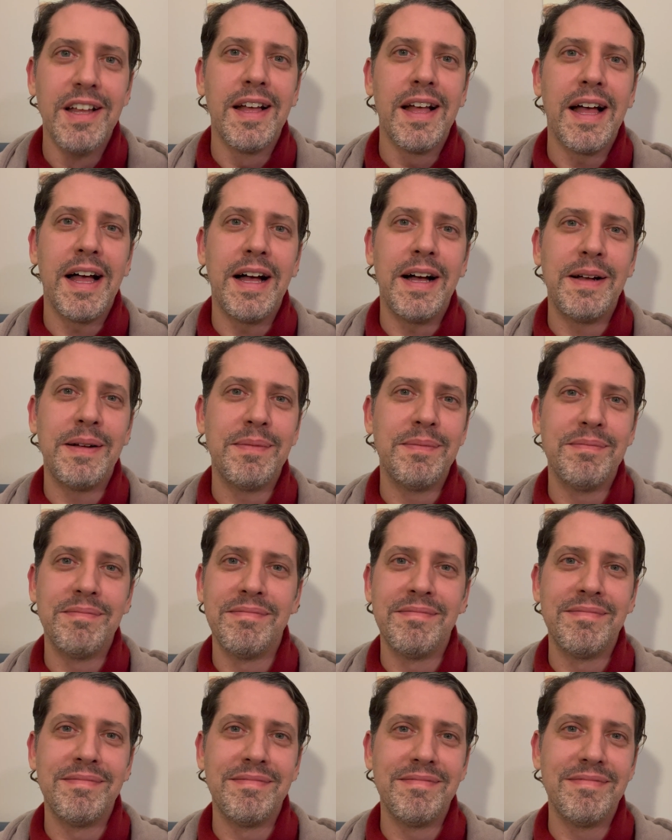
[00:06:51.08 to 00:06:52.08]

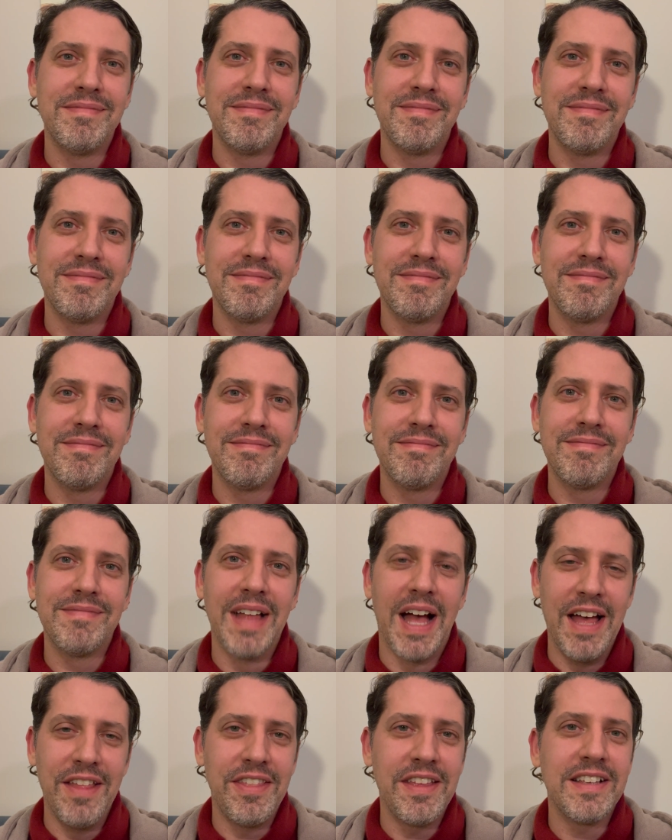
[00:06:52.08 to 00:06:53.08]
Um,
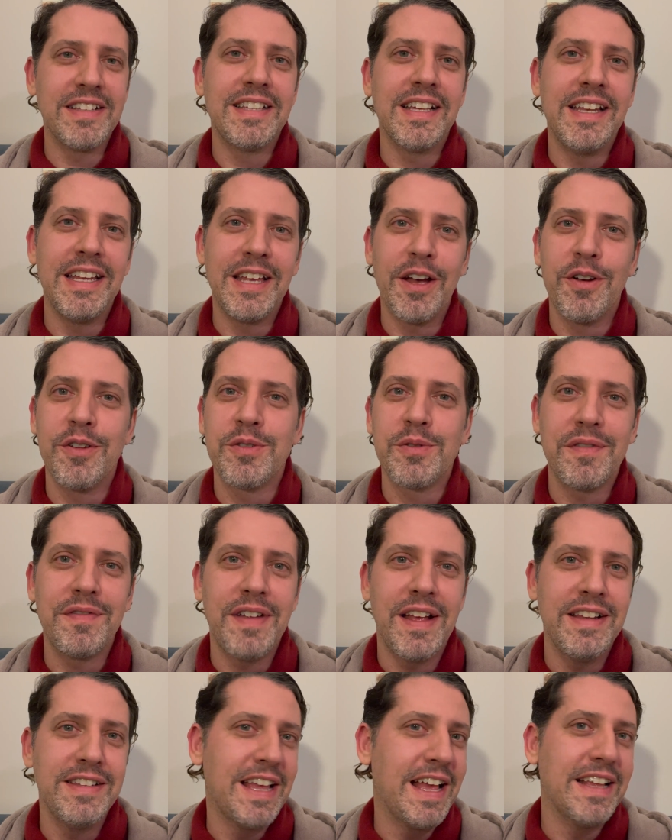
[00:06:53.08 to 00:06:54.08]
I think City Girls were
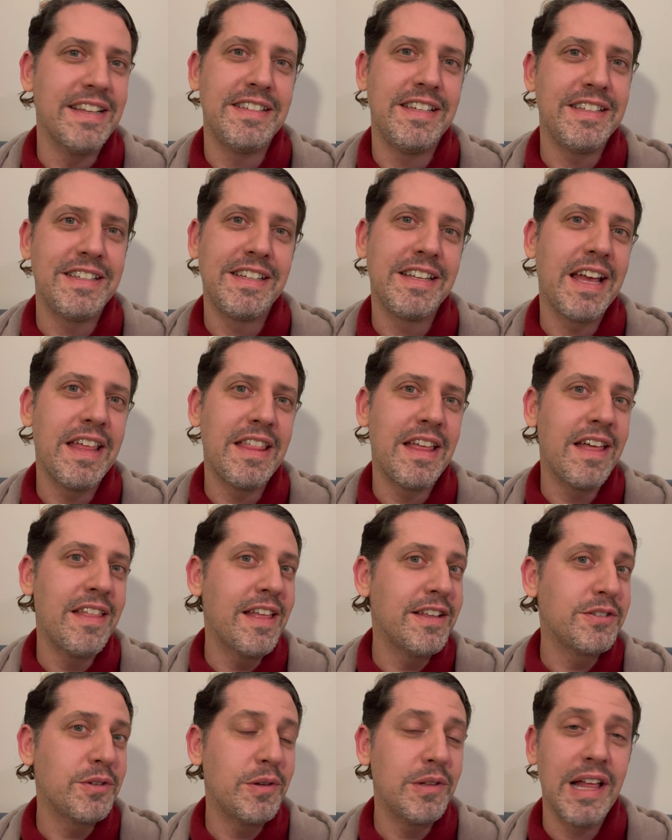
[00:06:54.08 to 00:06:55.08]
fantastic together.
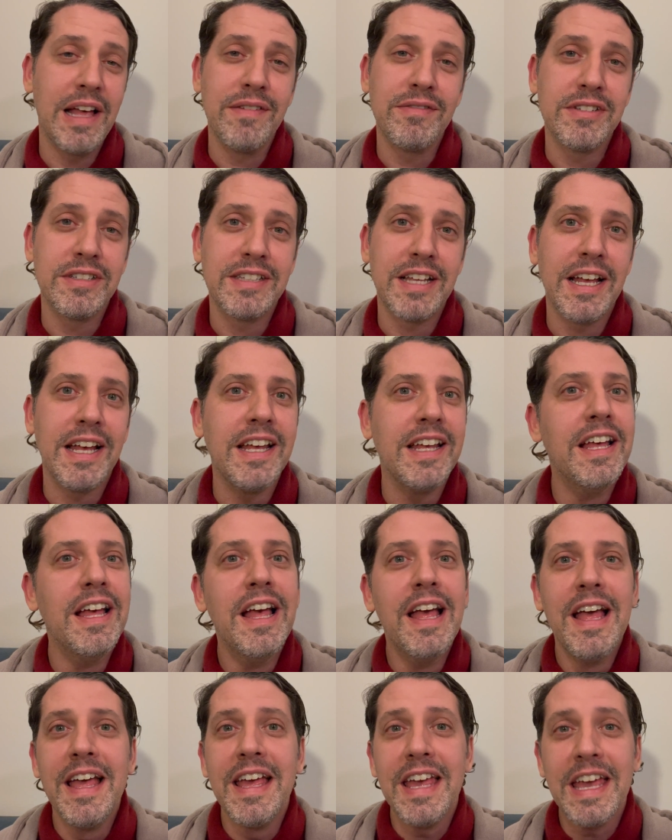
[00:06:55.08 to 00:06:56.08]
That's all I have to say.
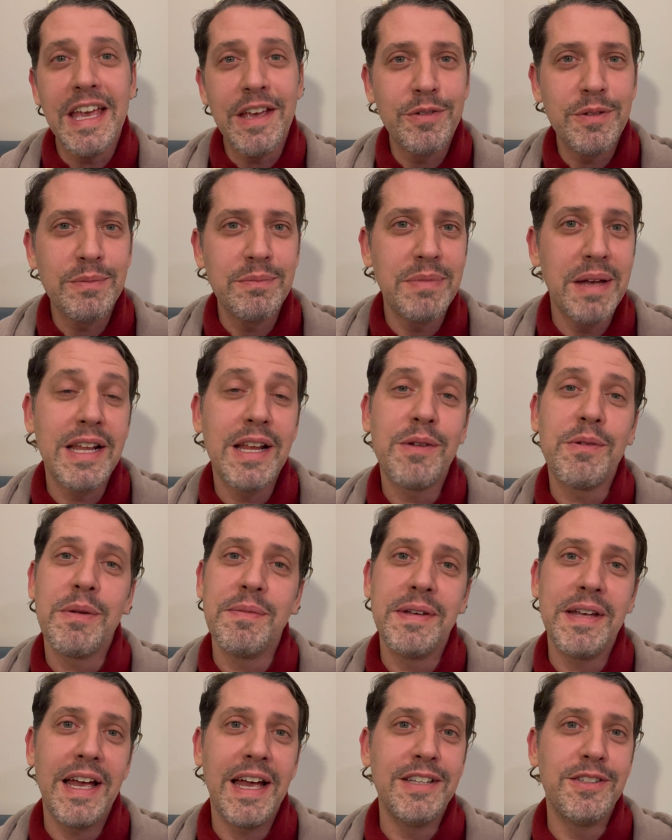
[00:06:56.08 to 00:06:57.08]
Even better when
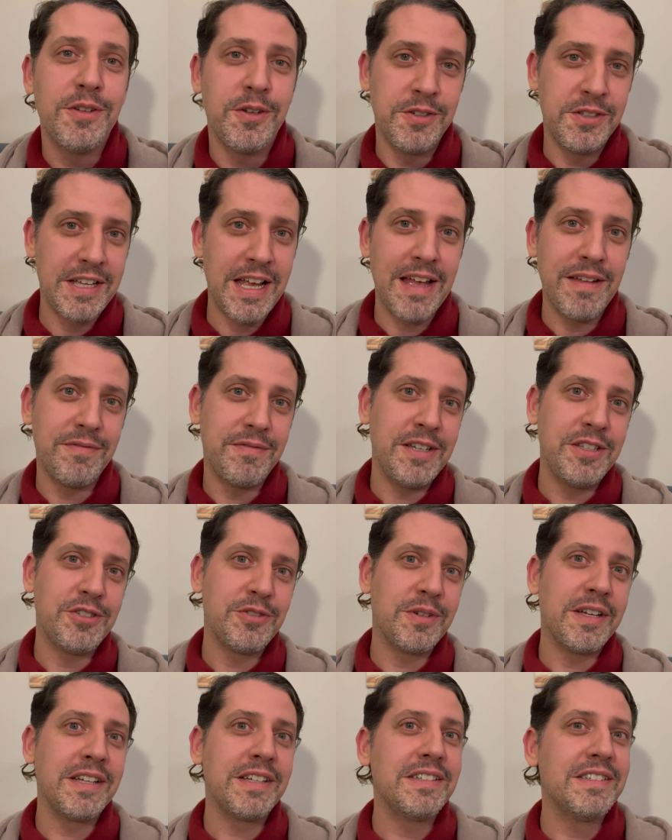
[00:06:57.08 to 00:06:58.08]
we had Doja Cat
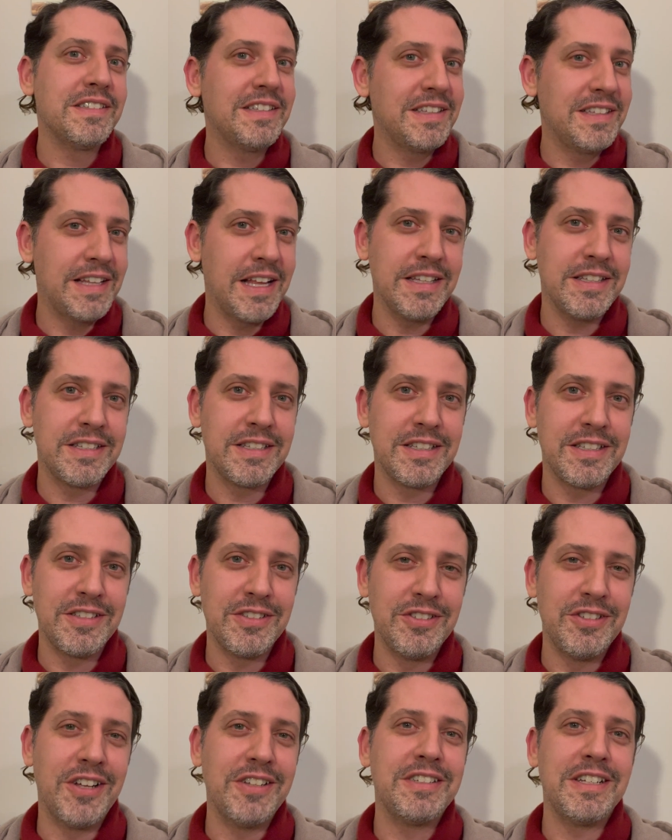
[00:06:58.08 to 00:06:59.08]
featuring. Let's
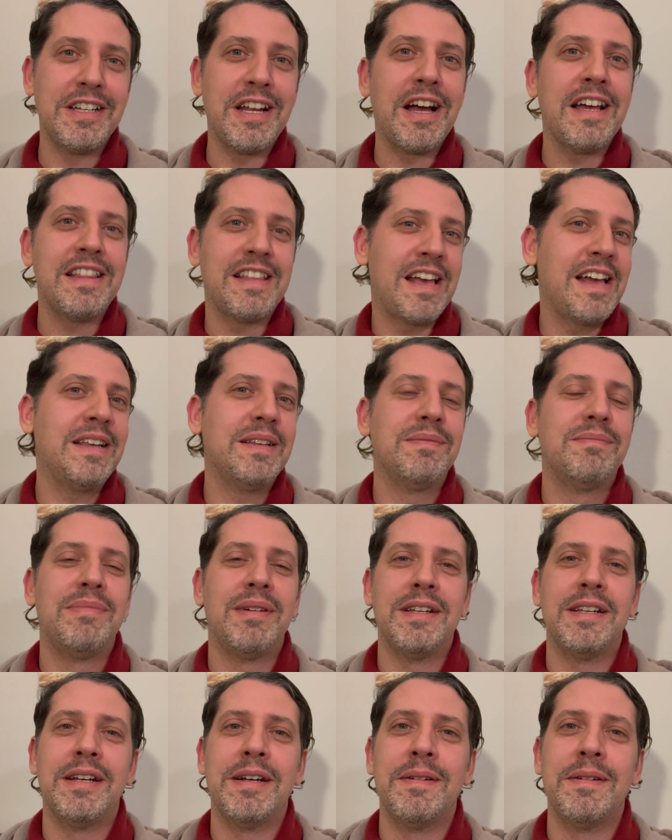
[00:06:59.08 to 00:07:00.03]
not deny that. But